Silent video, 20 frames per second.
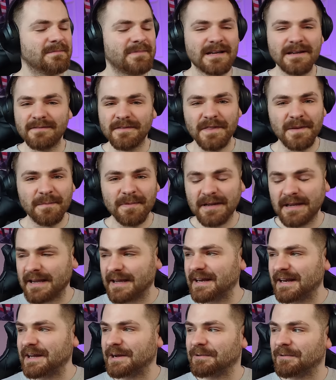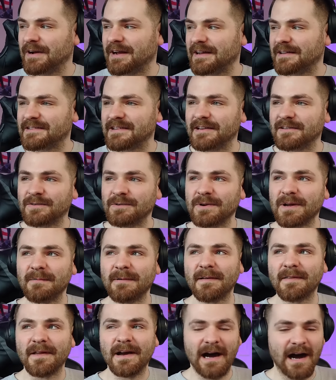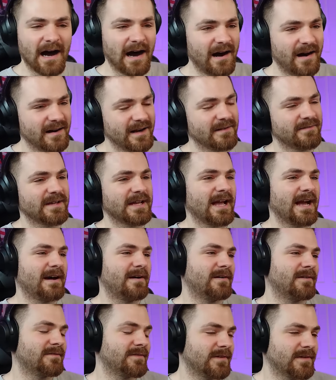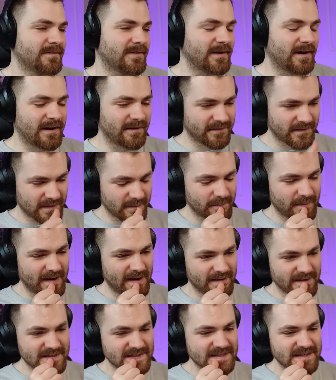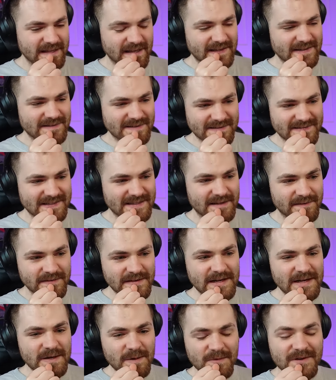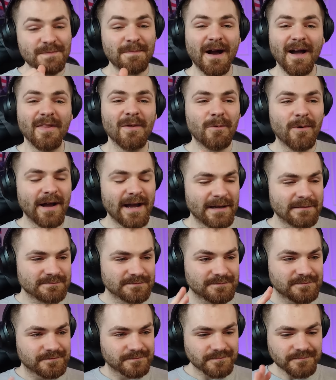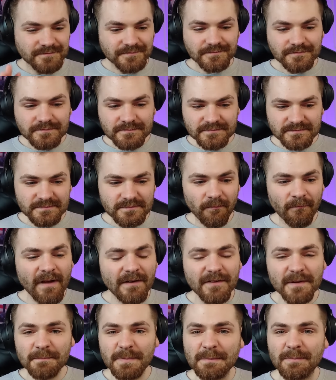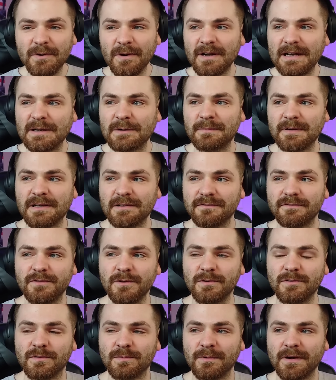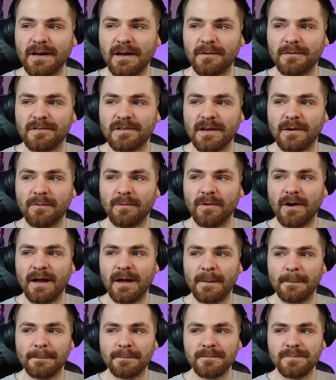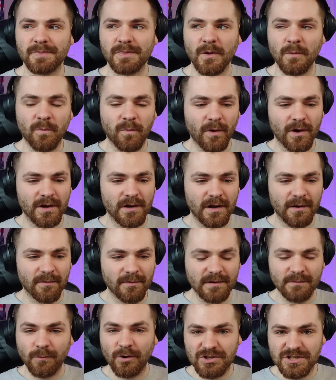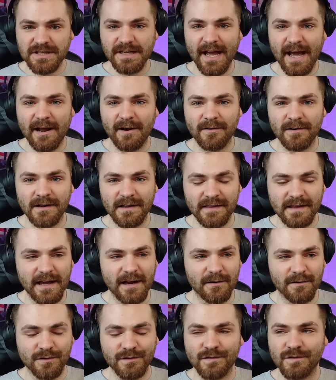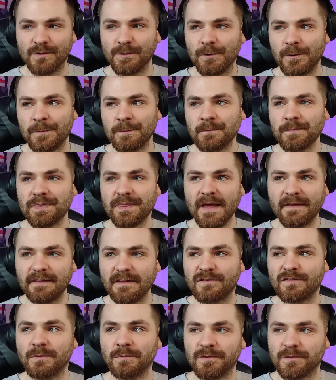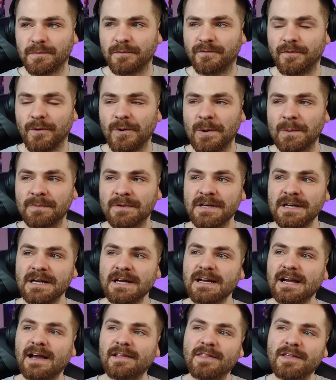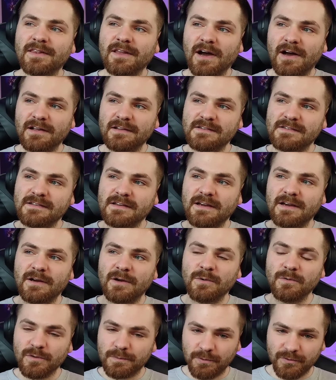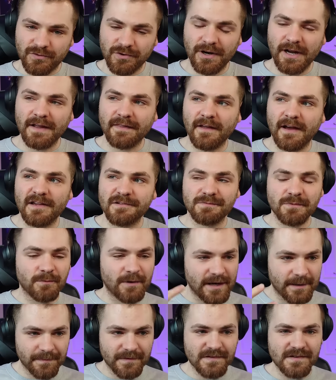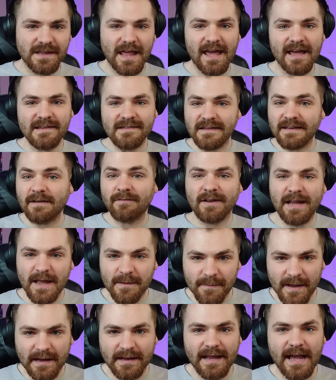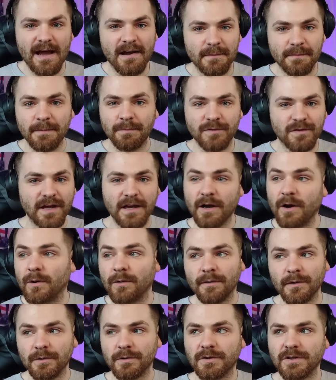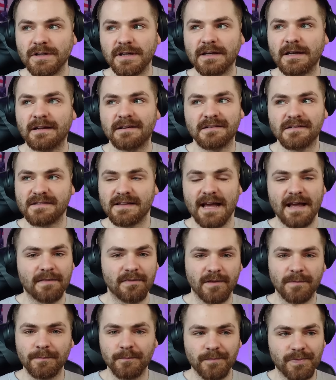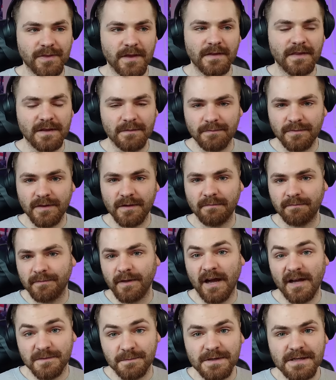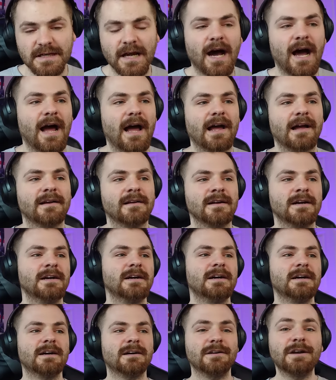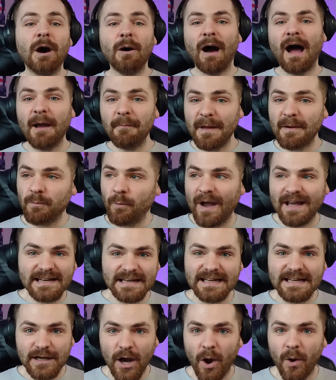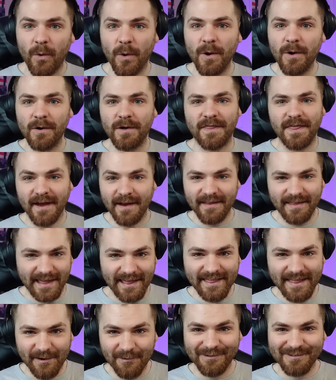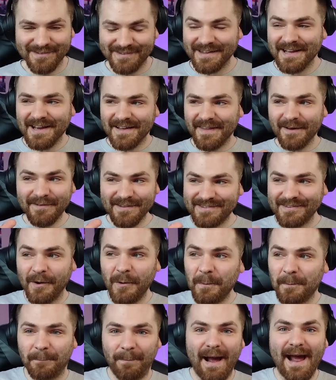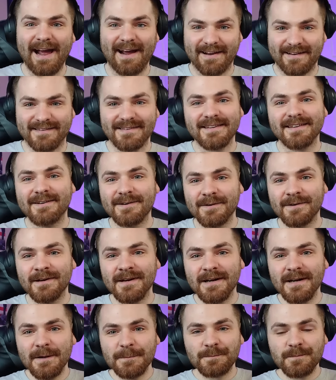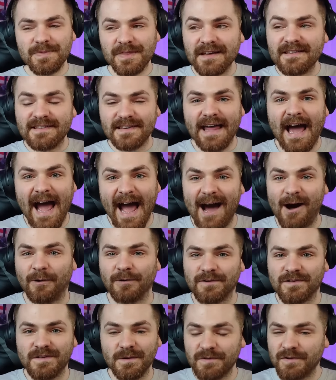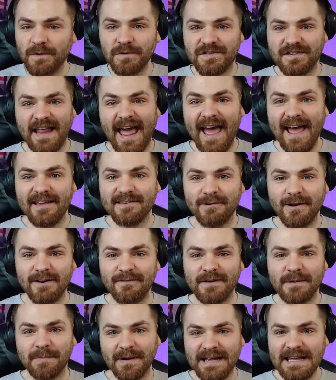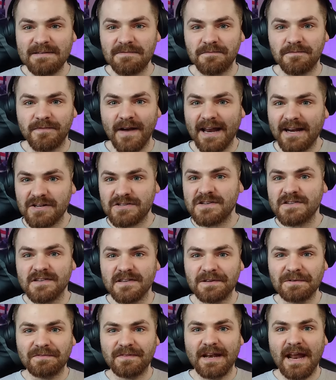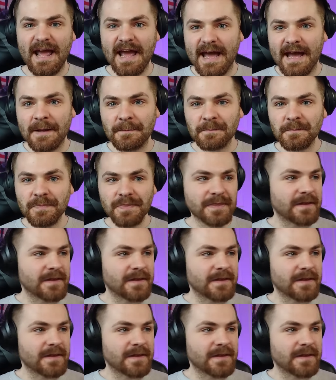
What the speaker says: But even the beginning where it's like talking about the heart giving out of after the marriage and that sort of stuff, which by the way, I think people got a little bit confused when I was like watching the Eras tour and this song was performed and the dancer who was portraying the husband went up the stairs and never came back down. People saying, oh, Luke, you didn't understand that the husband died. No, I meant, where did he go? there was no back to the house. There was no stairs or anything, but he vanishes into thin air.